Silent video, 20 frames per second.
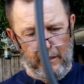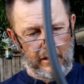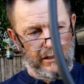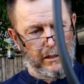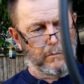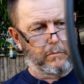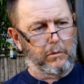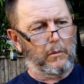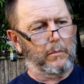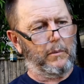You
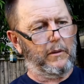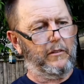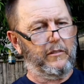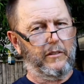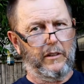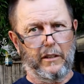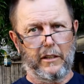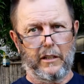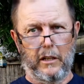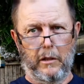could probably
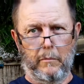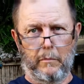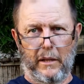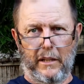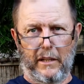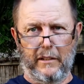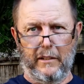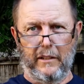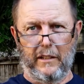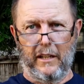silicone it
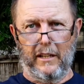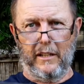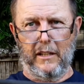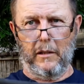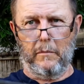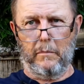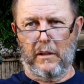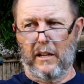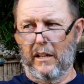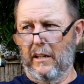back together,
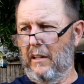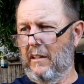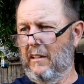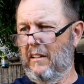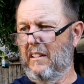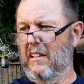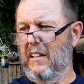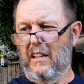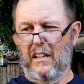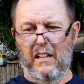but
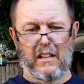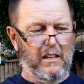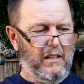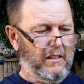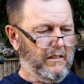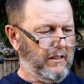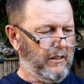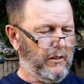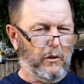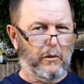
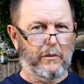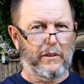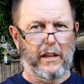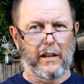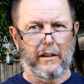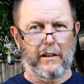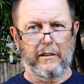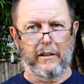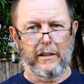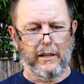they're not
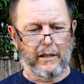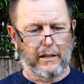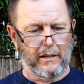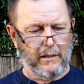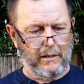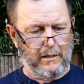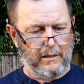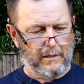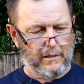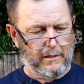that dear.
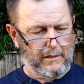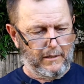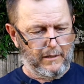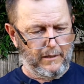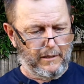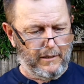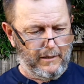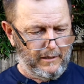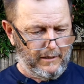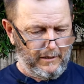
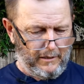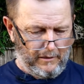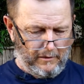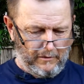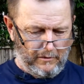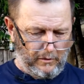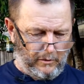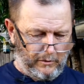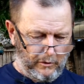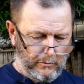
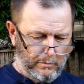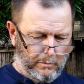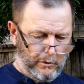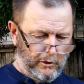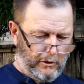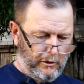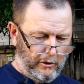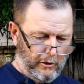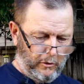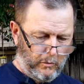So I just put
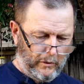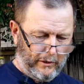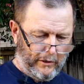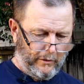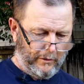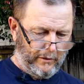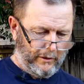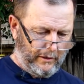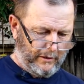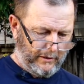a new one
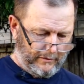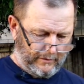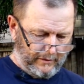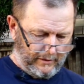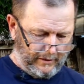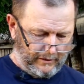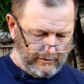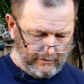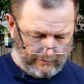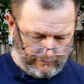on. So
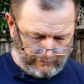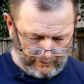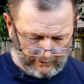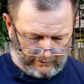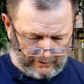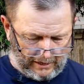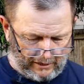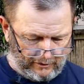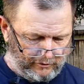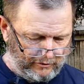that's the front
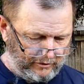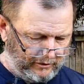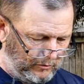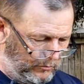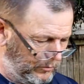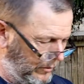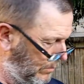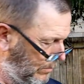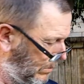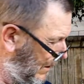hatch seal
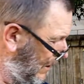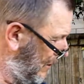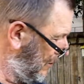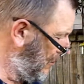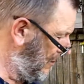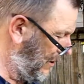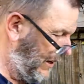replaced.